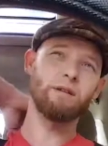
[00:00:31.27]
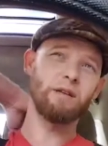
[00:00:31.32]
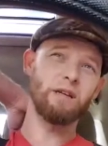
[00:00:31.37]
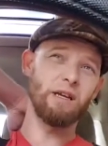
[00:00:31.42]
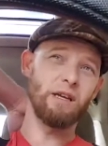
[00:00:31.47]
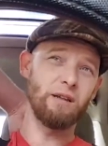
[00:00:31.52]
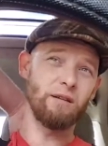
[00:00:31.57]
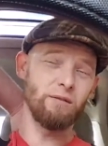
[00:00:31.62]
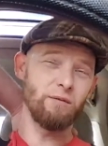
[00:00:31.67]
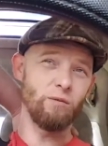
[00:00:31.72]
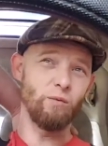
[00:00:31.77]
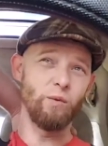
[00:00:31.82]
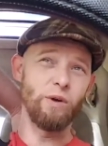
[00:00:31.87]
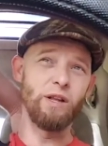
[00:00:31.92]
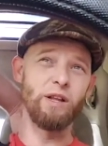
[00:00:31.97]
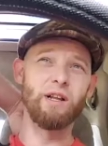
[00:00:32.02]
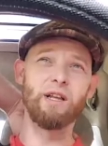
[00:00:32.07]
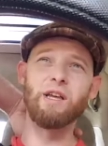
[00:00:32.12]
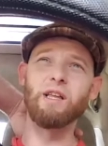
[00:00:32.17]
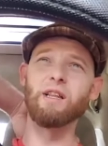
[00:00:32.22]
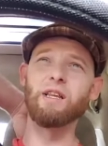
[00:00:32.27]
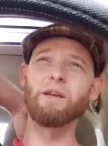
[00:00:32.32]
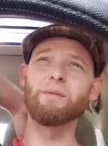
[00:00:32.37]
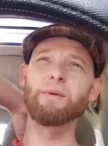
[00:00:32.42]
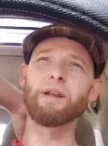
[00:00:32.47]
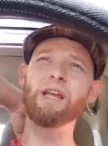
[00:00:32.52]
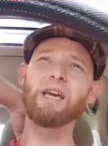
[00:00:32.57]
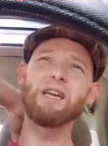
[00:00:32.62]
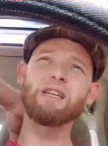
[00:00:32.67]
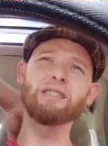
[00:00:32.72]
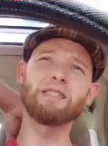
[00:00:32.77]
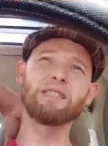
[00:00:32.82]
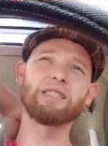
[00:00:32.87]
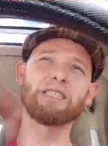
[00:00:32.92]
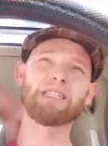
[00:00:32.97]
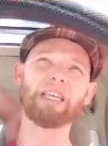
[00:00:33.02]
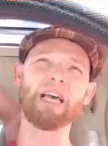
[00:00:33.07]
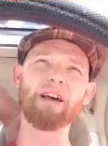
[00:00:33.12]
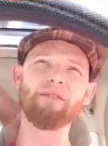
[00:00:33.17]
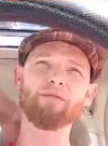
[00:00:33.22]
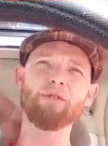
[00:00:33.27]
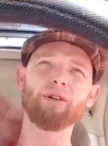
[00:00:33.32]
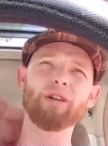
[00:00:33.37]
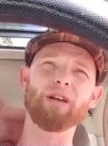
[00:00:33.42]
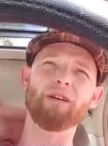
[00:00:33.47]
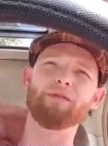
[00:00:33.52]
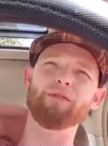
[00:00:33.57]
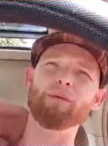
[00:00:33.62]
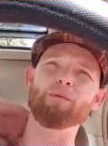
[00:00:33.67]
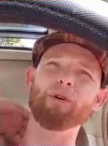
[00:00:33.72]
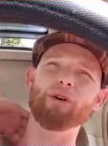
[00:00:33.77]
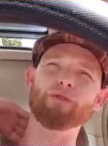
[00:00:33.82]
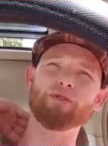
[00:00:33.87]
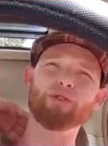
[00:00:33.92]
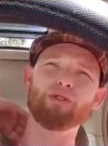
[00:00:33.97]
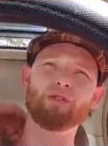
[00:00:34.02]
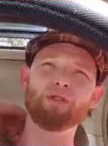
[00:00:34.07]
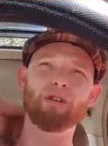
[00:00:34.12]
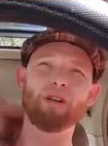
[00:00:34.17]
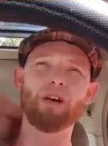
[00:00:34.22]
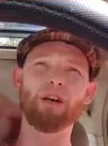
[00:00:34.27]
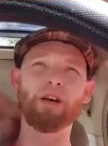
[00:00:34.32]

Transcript: It will eliminate several of the most